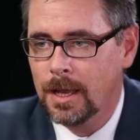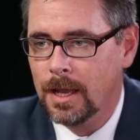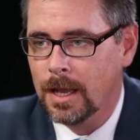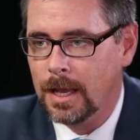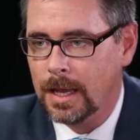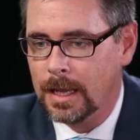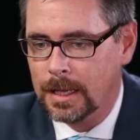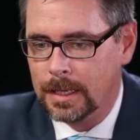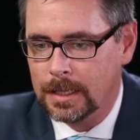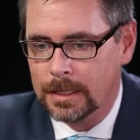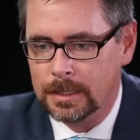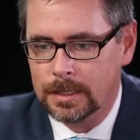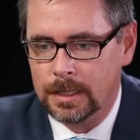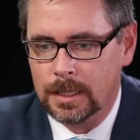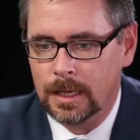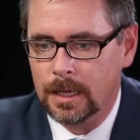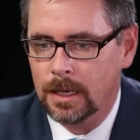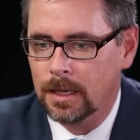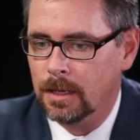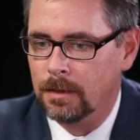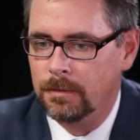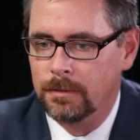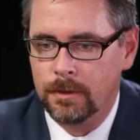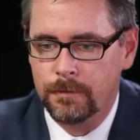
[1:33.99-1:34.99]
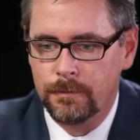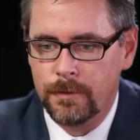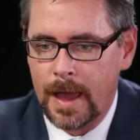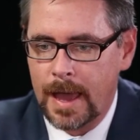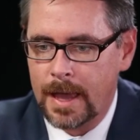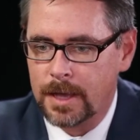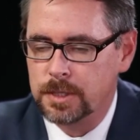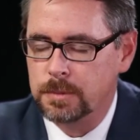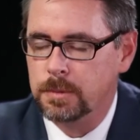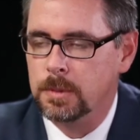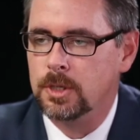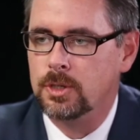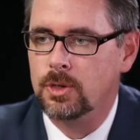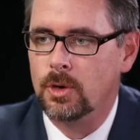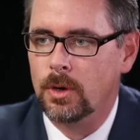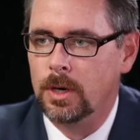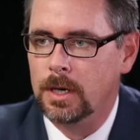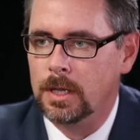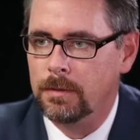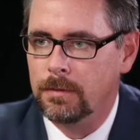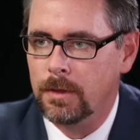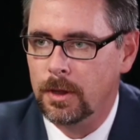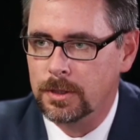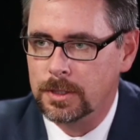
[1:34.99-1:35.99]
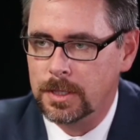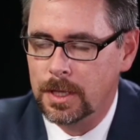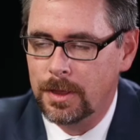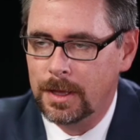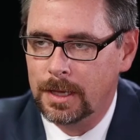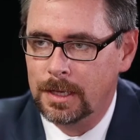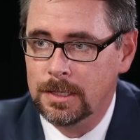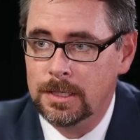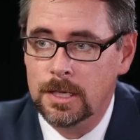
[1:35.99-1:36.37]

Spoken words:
and the vast majority of those, I think,